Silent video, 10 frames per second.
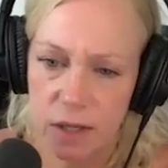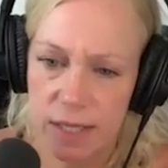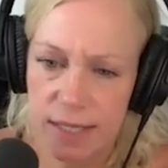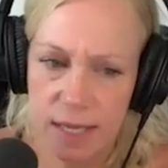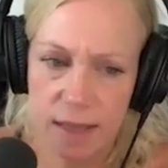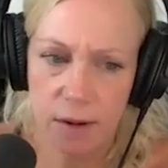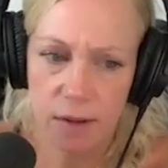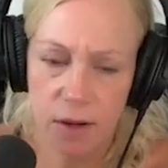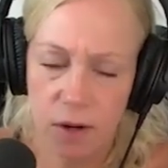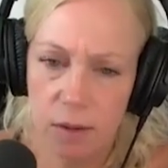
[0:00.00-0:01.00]
could see that
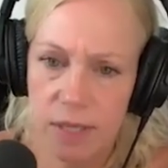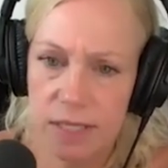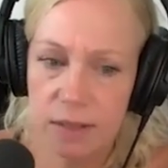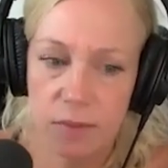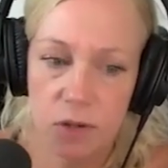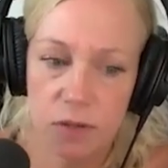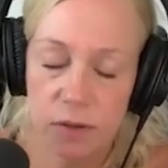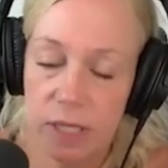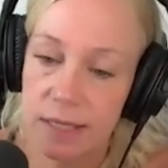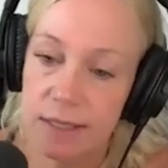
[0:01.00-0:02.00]
there could be some
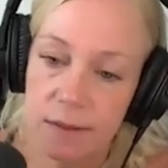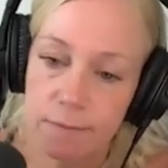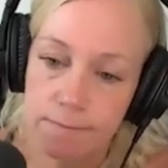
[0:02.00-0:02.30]
usefulness